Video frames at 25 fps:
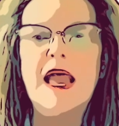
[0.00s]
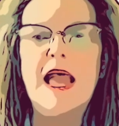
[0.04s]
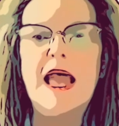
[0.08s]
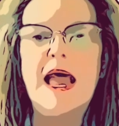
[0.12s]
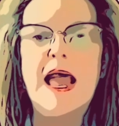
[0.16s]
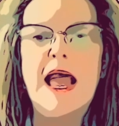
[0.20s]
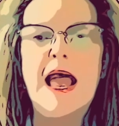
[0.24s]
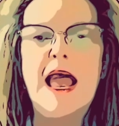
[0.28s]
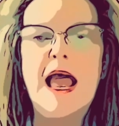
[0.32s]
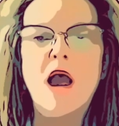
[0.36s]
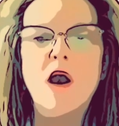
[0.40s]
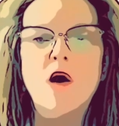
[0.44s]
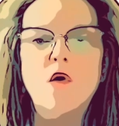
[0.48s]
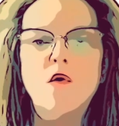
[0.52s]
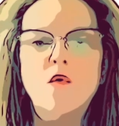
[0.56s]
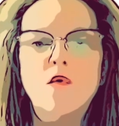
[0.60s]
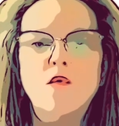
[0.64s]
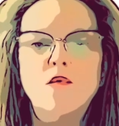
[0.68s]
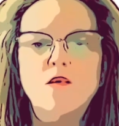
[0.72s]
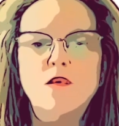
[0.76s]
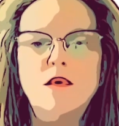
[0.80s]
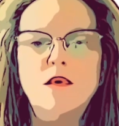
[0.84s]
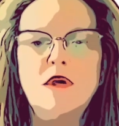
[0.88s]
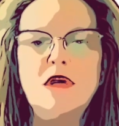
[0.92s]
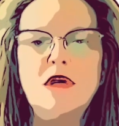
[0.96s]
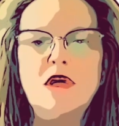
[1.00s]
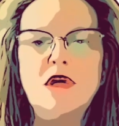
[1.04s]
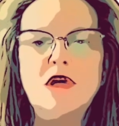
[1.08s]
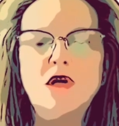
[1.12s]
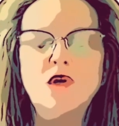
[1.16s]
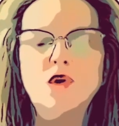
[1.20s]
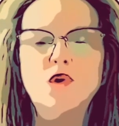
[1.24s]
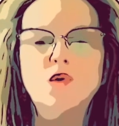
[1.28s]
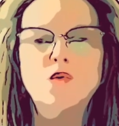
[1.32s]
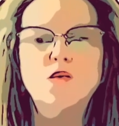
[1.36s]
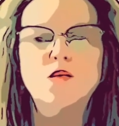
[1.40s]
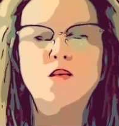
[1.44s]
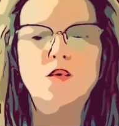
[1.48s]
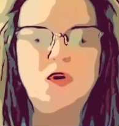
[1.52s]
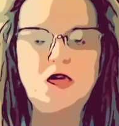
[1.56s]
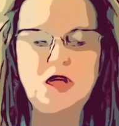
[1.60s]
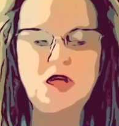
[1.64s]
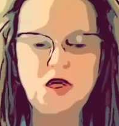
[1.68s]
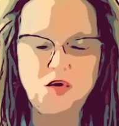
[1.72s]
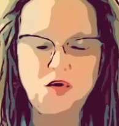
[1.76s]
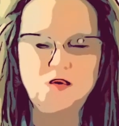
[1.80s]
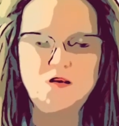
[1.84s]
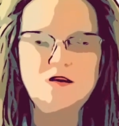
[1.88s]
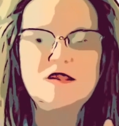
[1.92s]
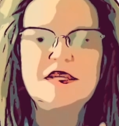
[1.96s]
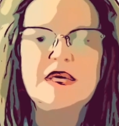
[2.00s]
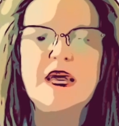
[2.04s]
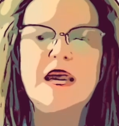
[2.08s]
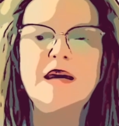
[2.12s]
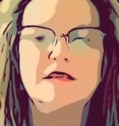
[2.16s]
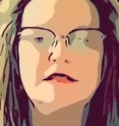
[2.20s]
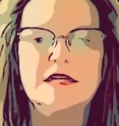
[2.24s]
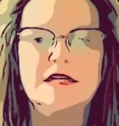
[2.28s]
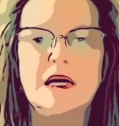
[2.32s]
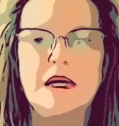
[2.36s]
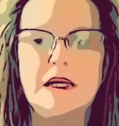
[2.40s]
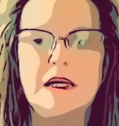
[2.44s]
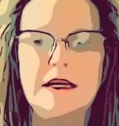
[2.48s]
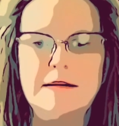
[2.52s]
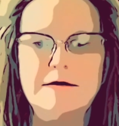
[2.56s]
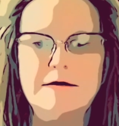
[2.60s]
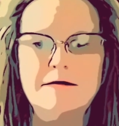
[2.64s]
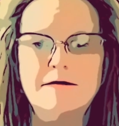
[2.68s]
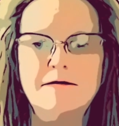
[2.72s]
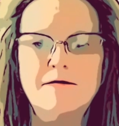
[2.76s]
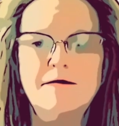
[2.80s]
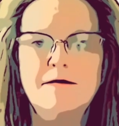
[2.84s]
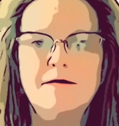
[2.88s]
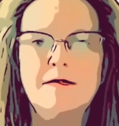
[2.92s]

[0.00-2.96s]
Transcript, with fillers: How you use that time